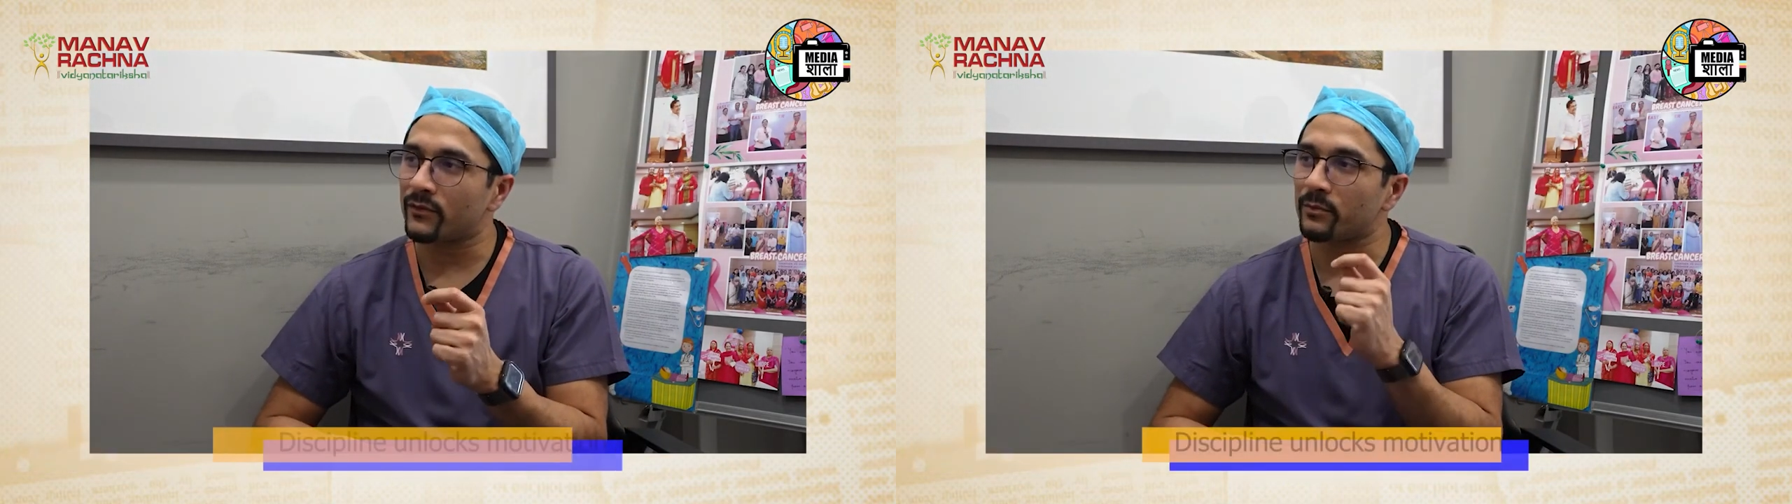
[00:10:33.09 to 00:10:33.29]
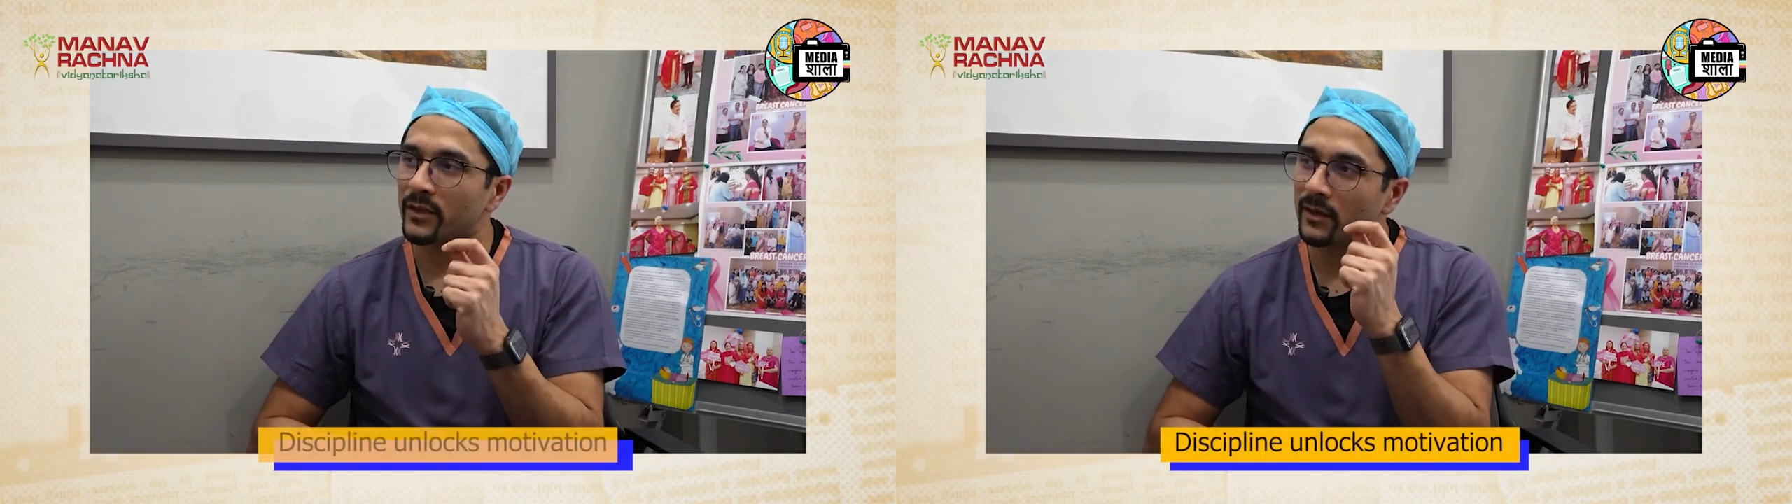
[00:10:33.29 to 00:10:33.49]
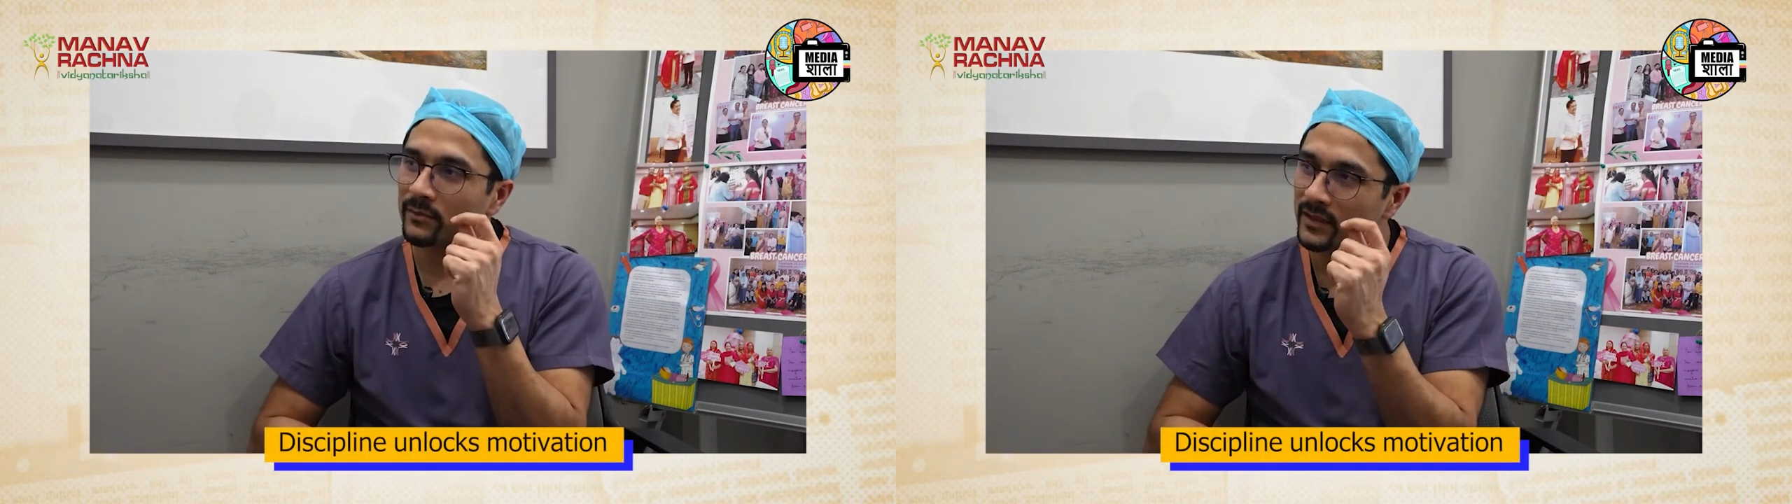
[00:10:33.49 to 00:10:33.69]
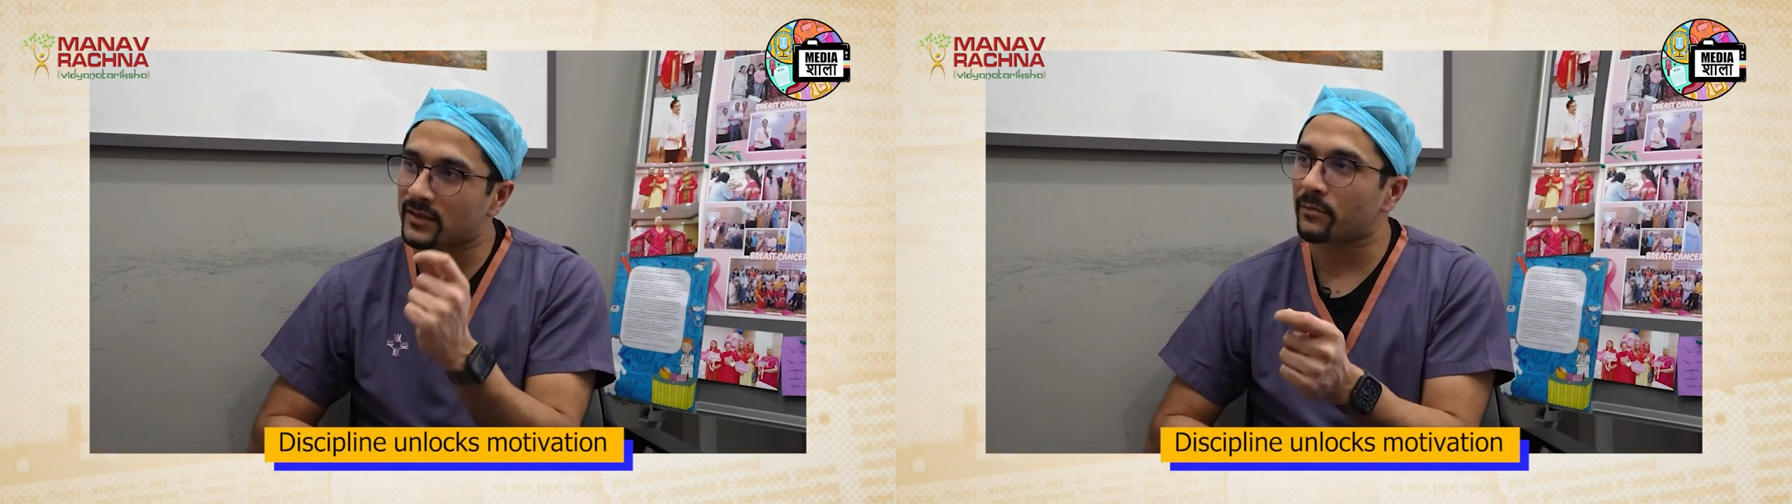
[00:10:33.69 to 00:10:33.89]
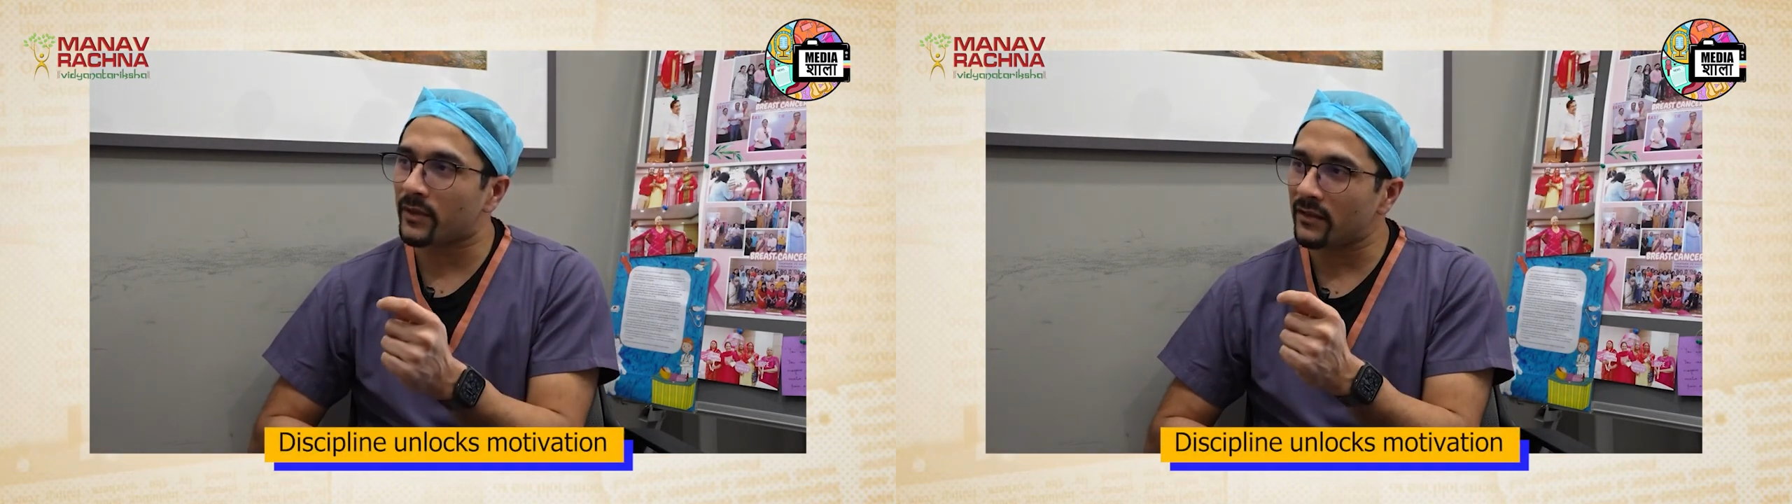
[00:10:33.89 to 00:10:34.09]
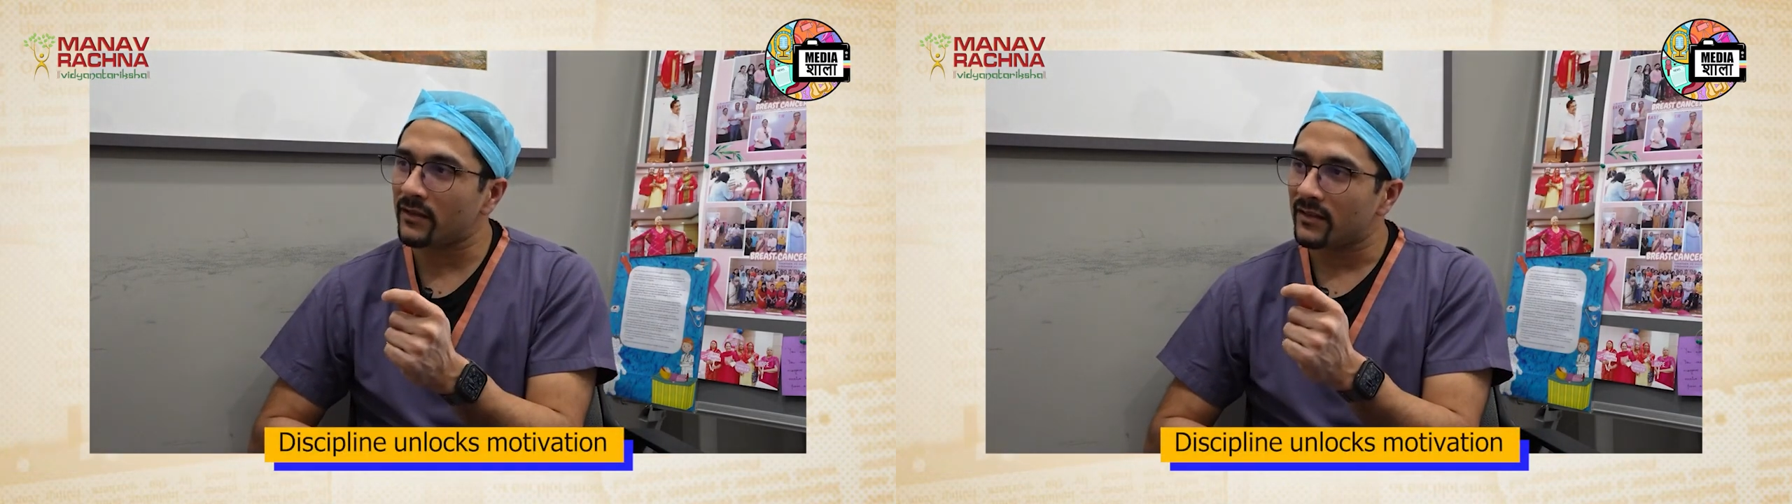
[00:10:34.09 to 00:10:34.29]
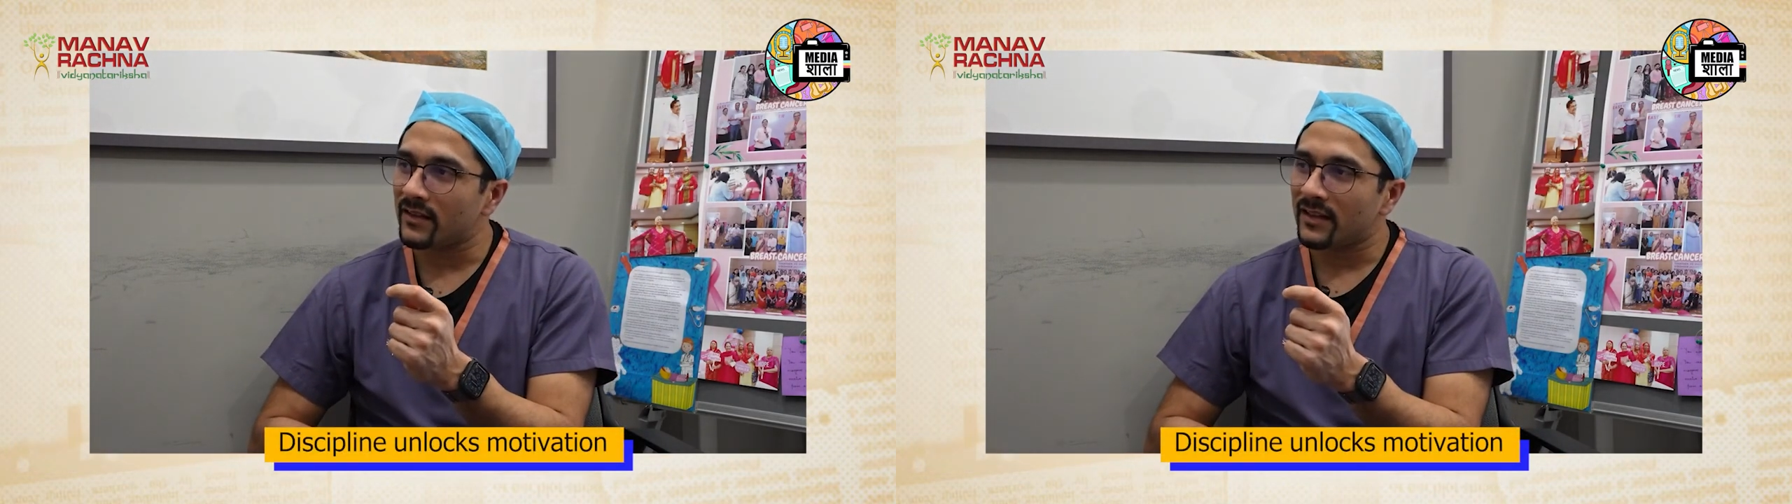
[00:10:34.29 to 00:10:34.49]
If you become disciplined,